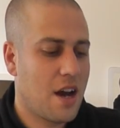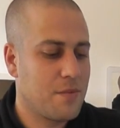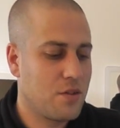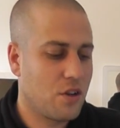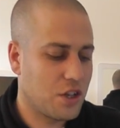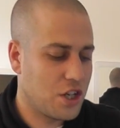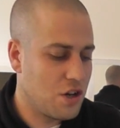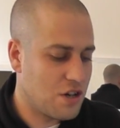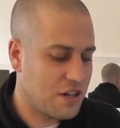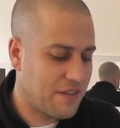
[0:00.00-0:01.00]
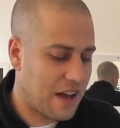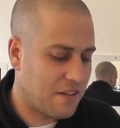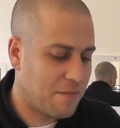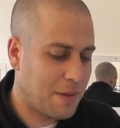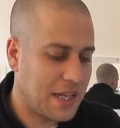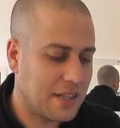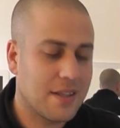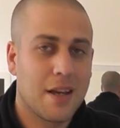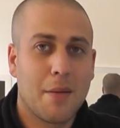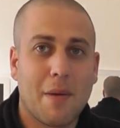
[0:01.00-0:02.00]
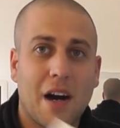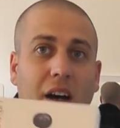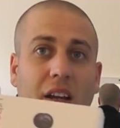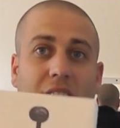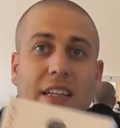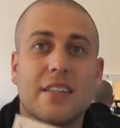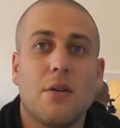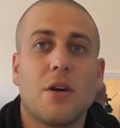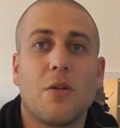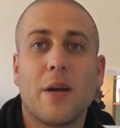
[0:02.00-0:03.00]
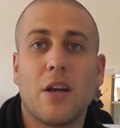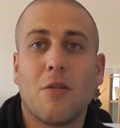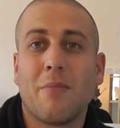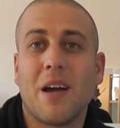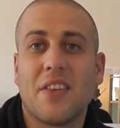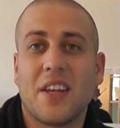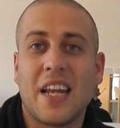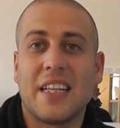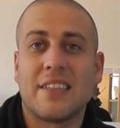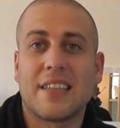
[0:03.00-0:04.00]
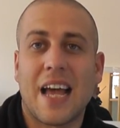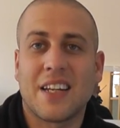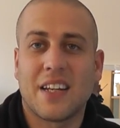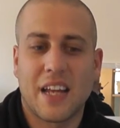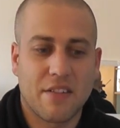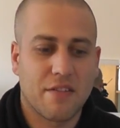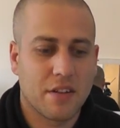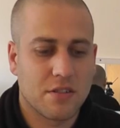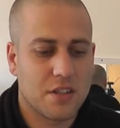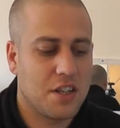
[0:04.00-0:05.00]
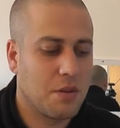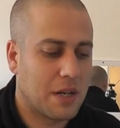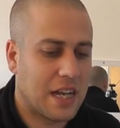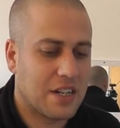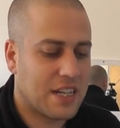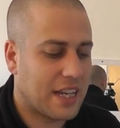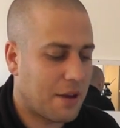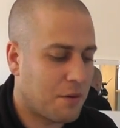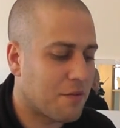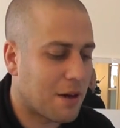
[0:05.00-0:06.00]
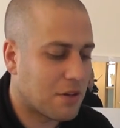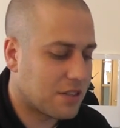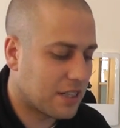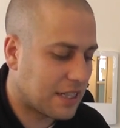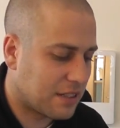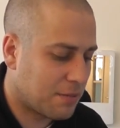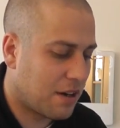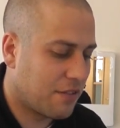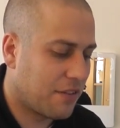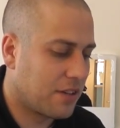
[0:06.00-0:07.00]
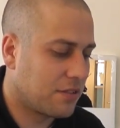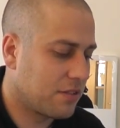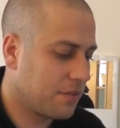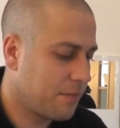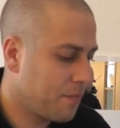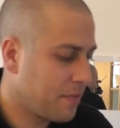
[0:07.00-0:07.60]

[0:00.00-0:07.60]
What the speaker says: I'm not the hugest fan of Beats, but they're still going to be a lot better than any standard headphones that you would actually get with most of these smartphones.